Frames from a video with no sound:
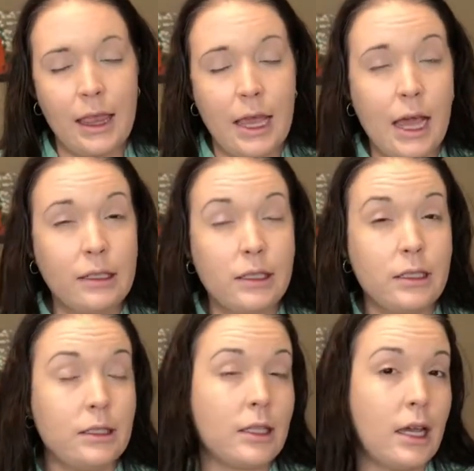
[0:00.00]
that
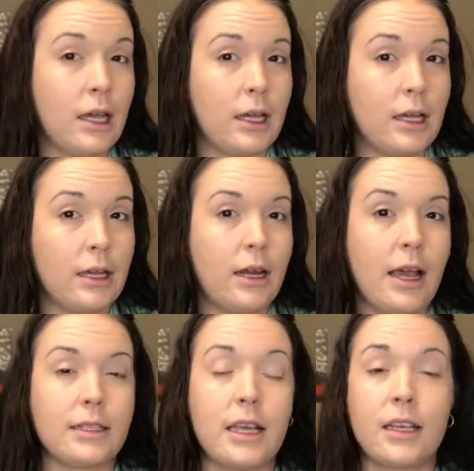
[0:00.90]
is a, it
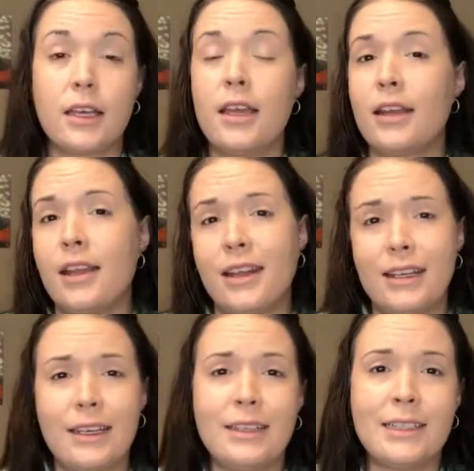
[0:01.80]
has a
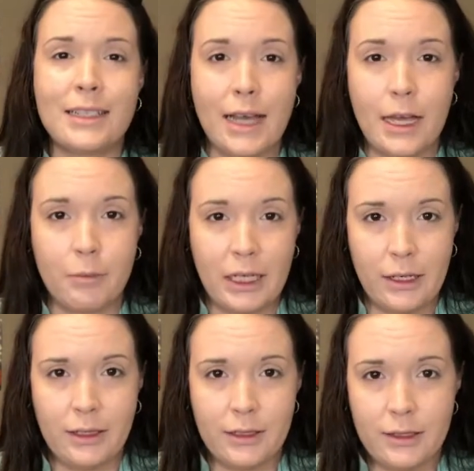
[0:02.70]
kinetic enzyme
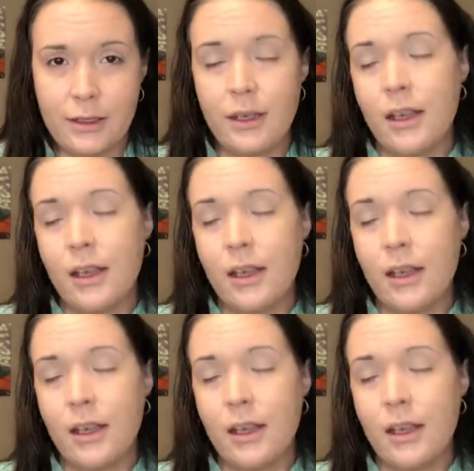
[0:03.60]
in it